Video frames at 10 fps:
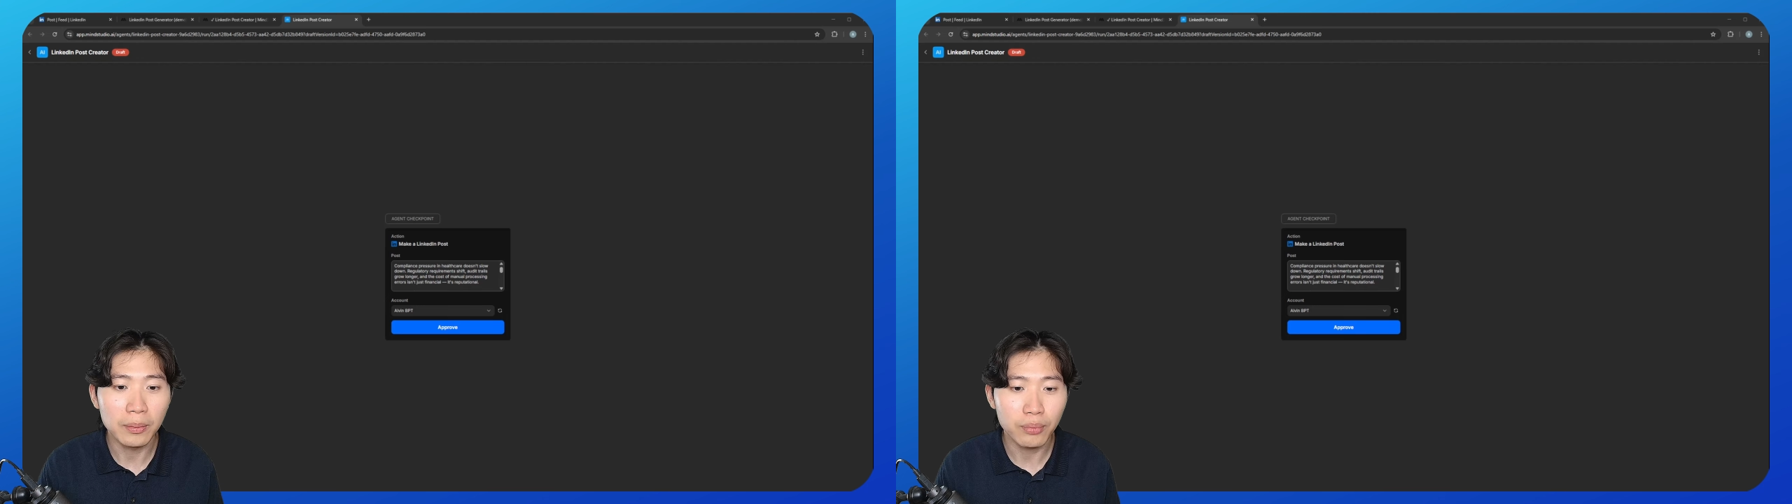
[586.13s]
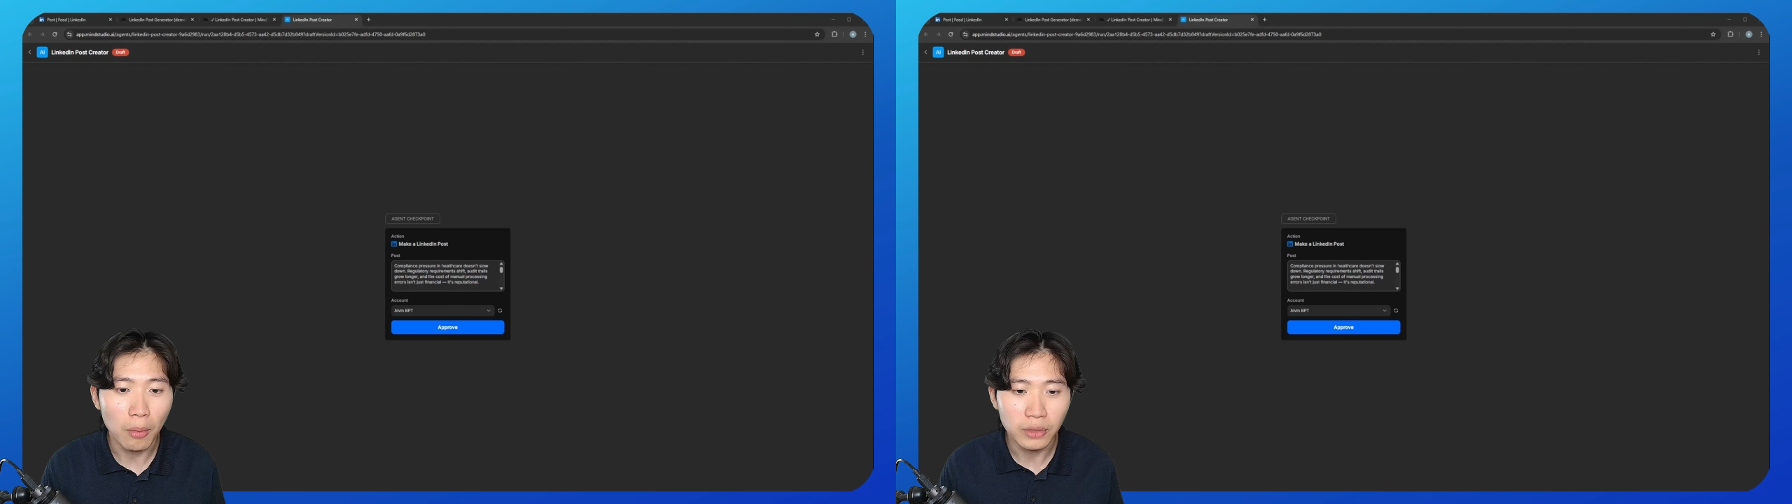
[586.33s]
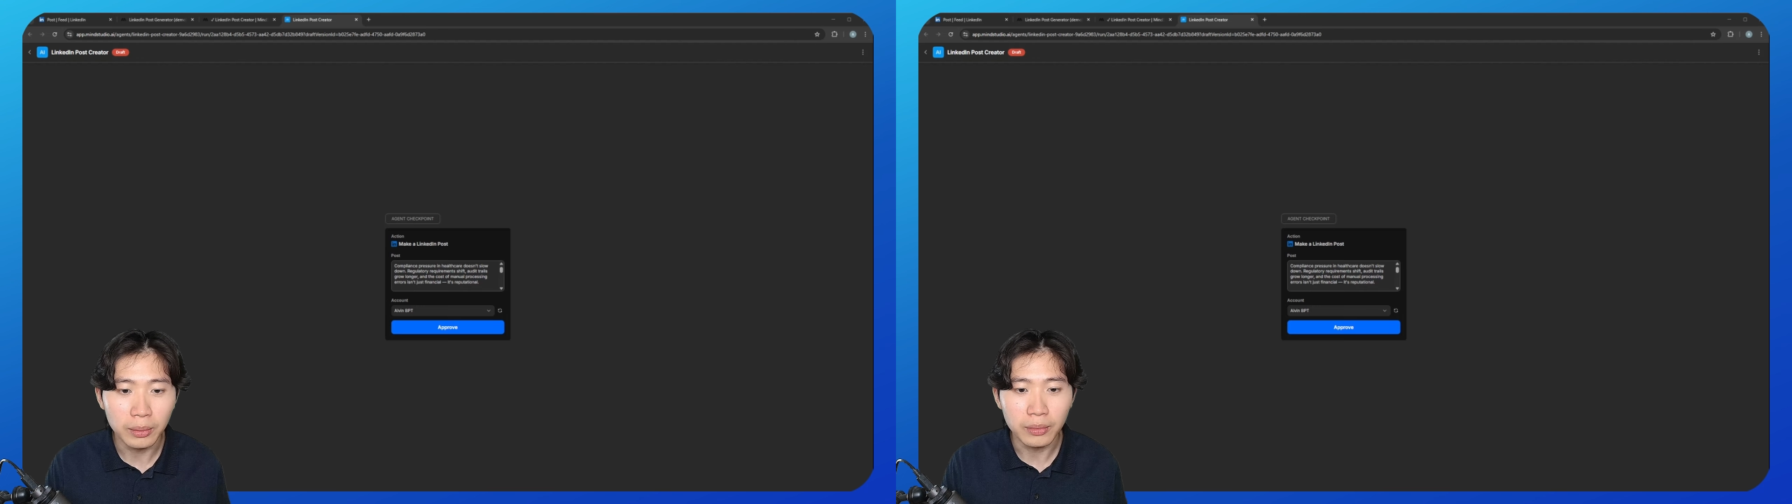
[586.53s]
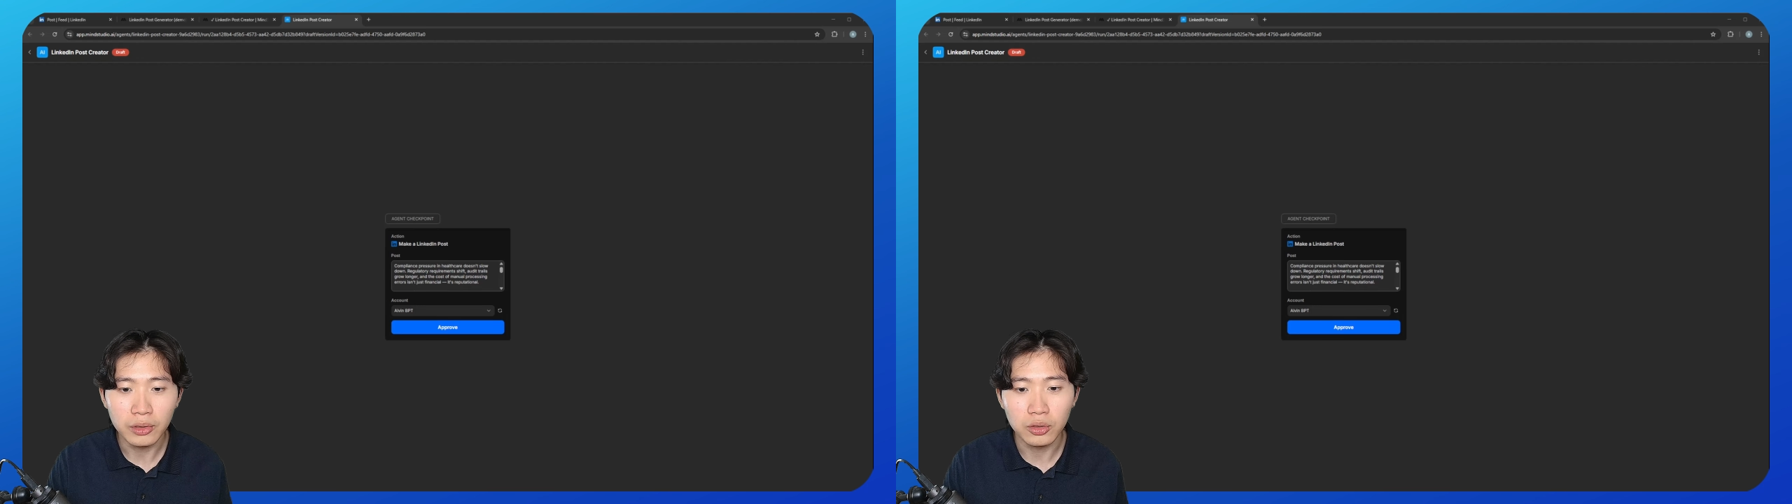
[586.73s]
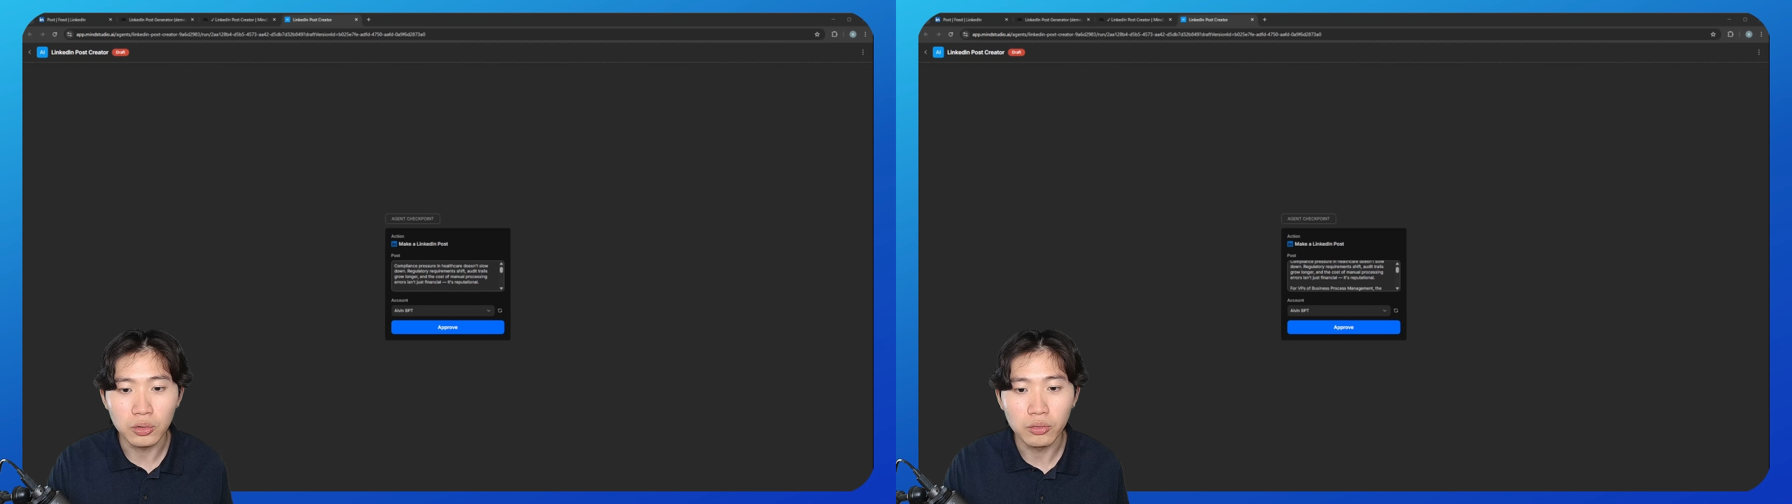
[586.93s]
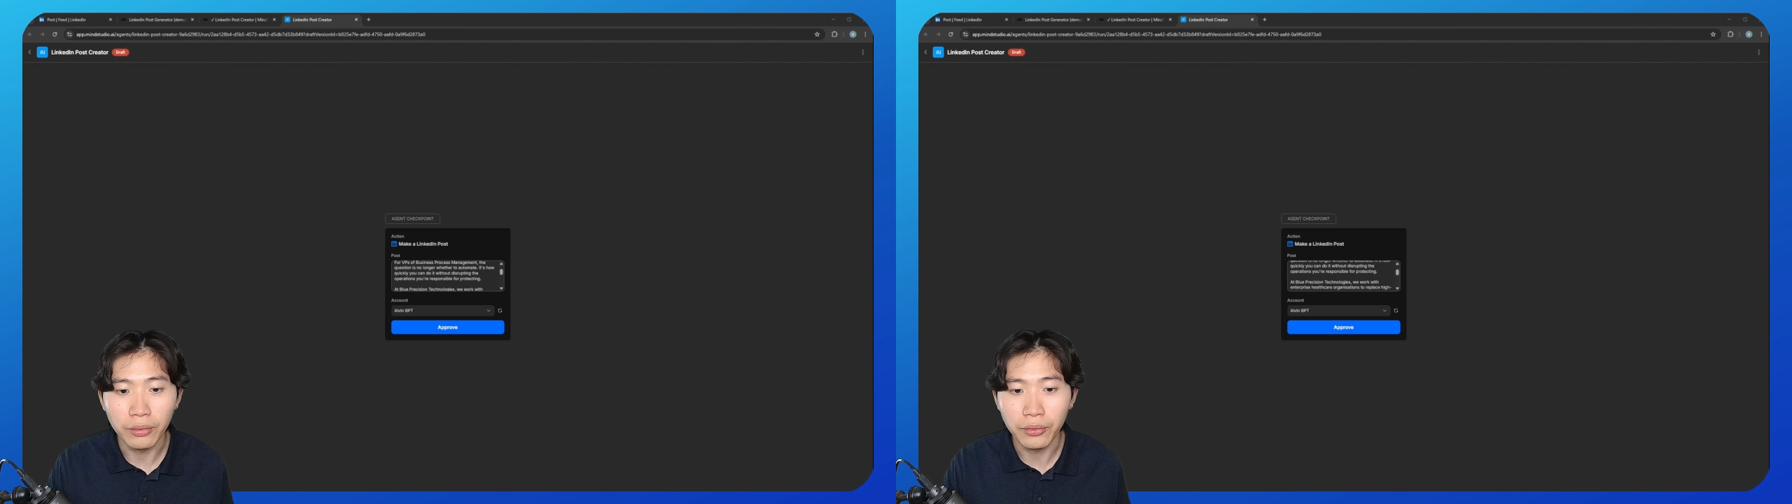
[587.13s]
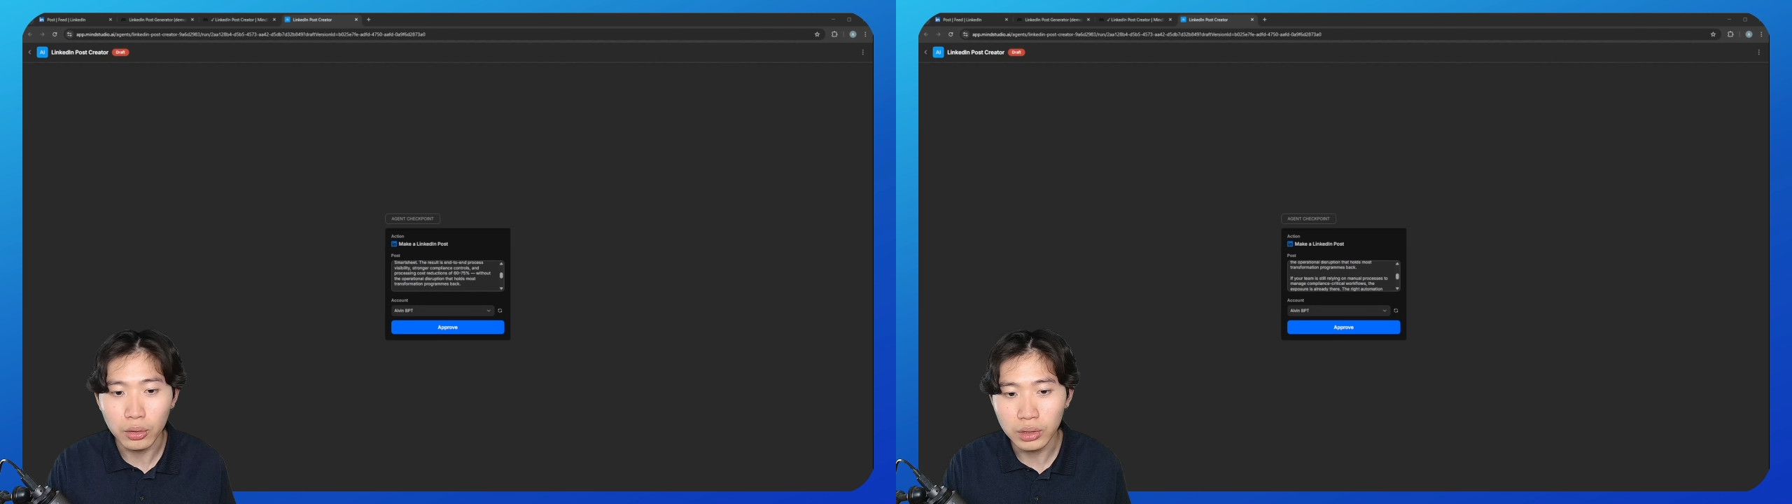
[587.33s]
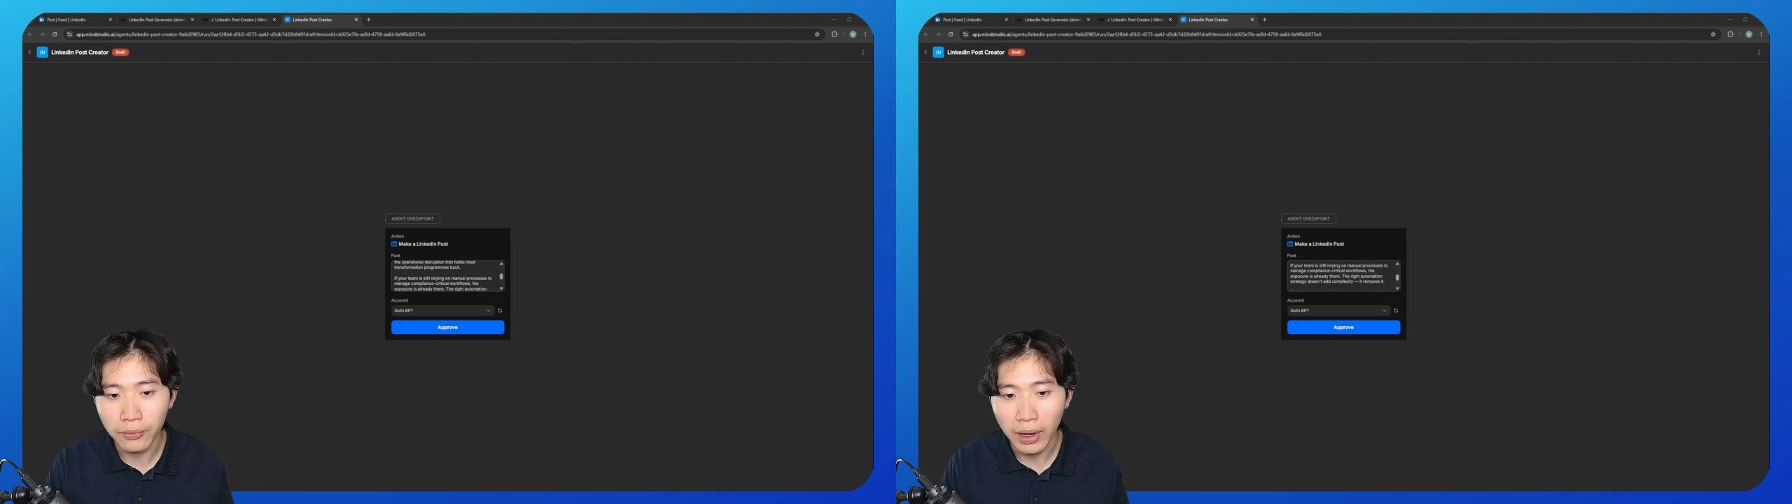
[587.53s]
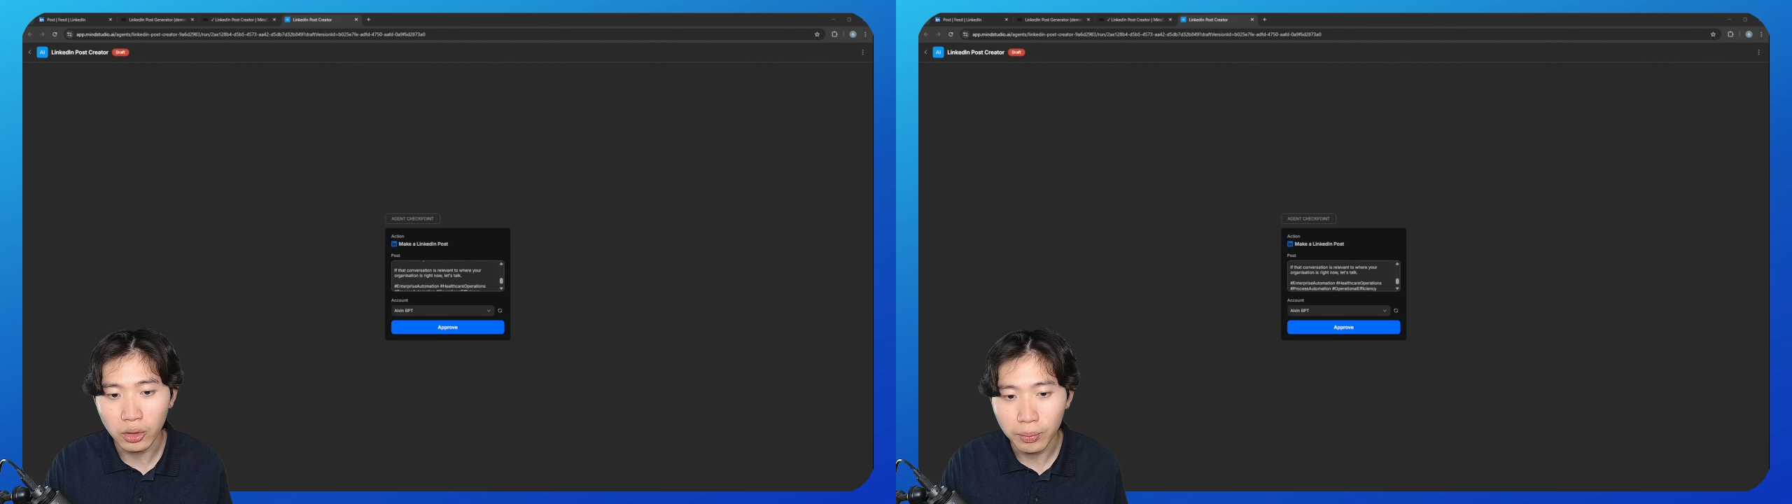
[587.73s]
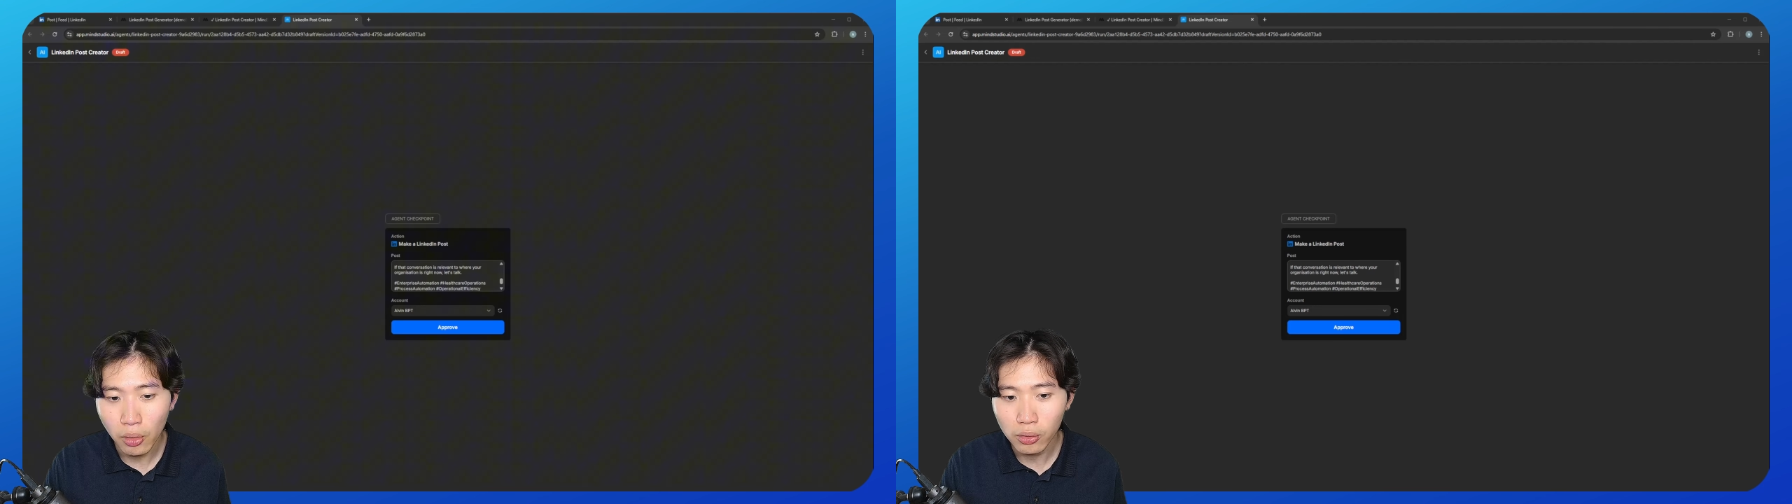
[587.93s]
prompted to review the final
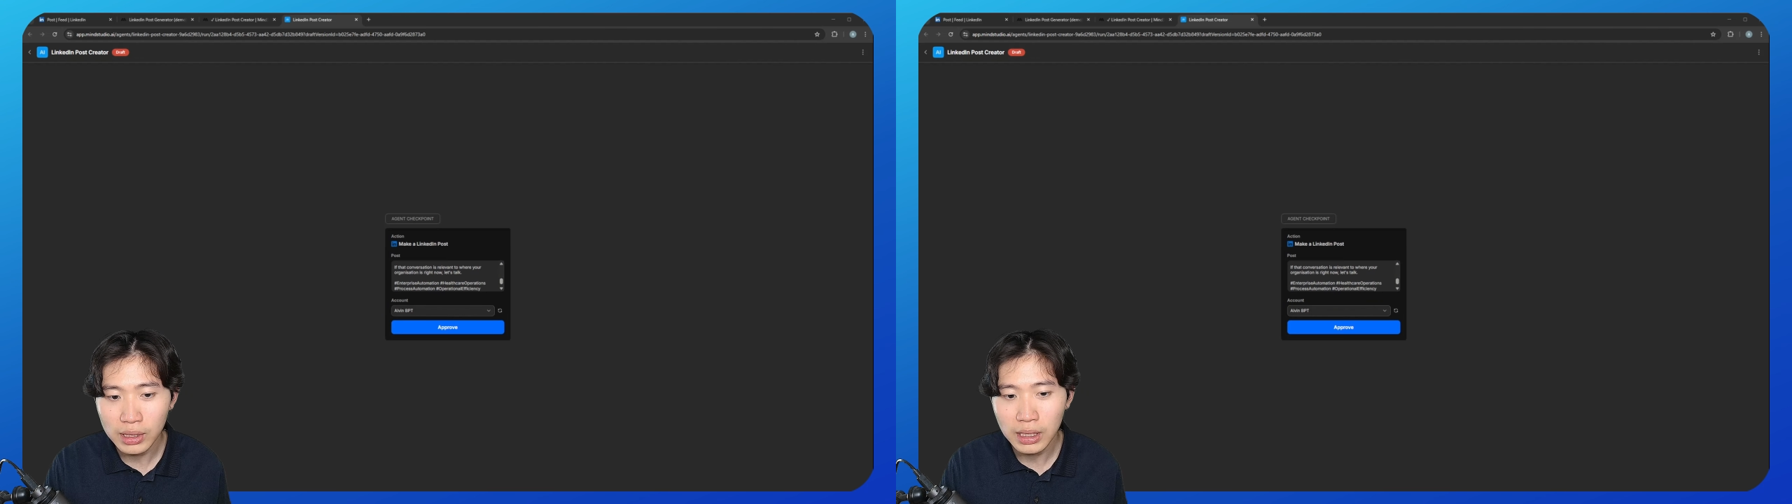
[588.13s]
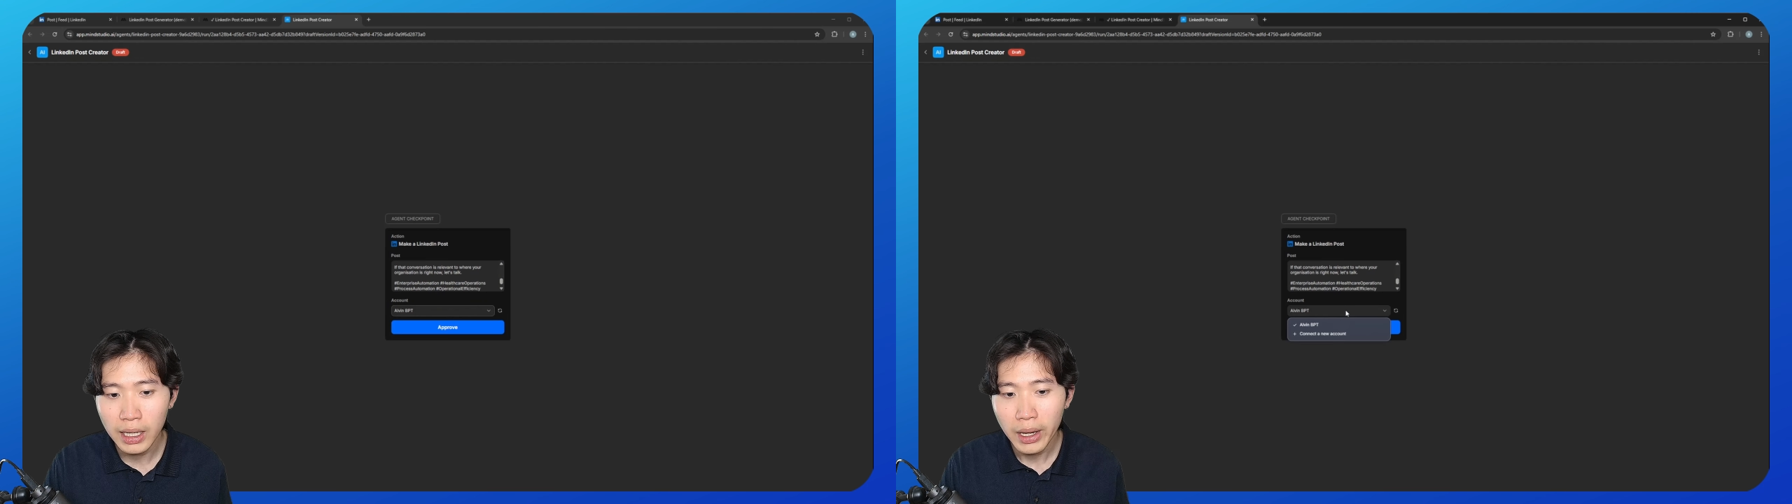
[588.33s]
post,